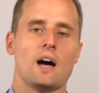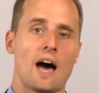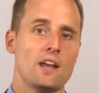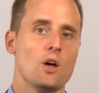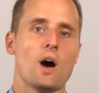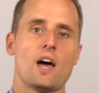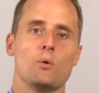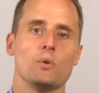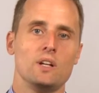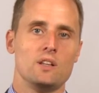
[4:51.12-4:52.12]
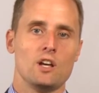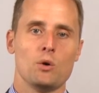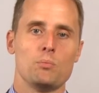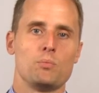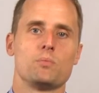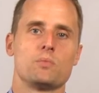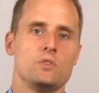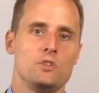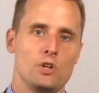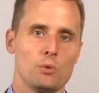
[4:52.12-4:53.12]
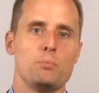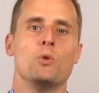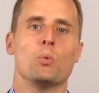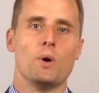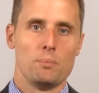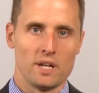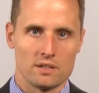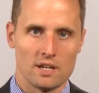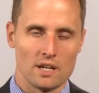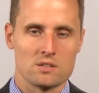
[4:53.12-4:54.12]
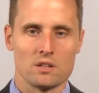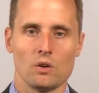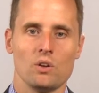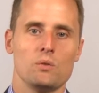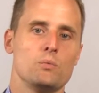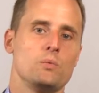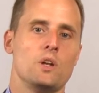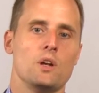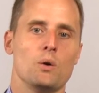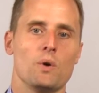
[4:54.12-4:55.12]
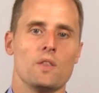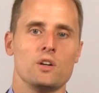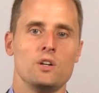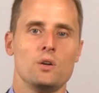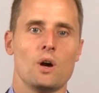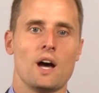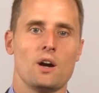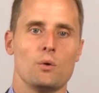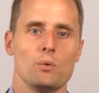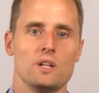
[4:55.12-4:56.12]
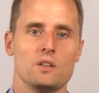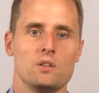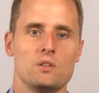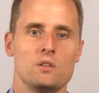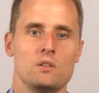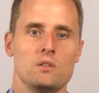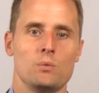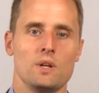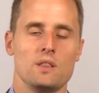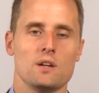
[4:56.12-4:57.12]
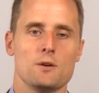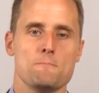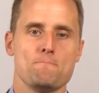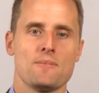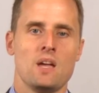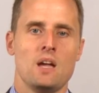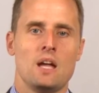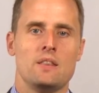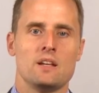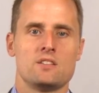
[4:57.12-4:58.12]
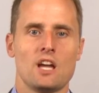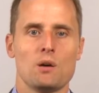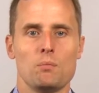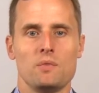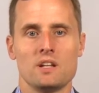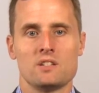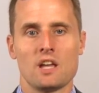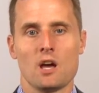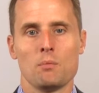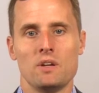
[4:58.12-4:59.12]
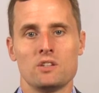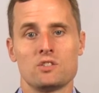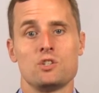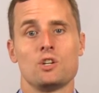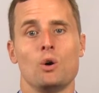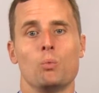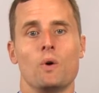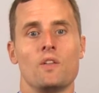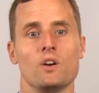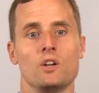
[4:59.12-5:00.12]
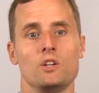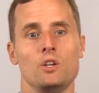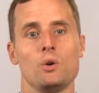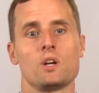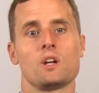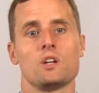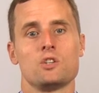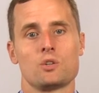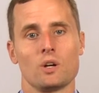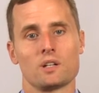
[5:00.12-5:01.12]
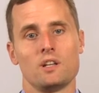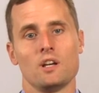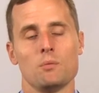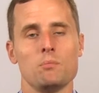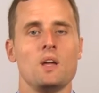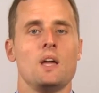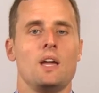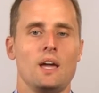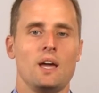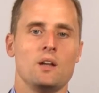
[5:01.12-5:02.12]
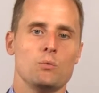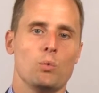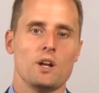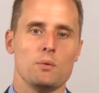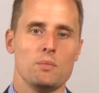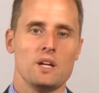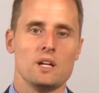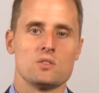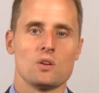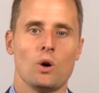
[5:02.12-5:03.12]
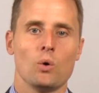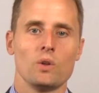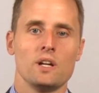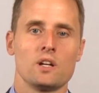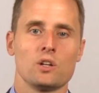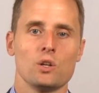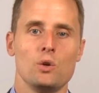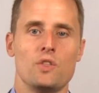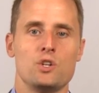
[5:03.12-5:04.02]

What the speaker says: I know how to read them. You're the one being tested on to know whether you know how to read them. The exam is to show whether you can construct them and what it means. Only include the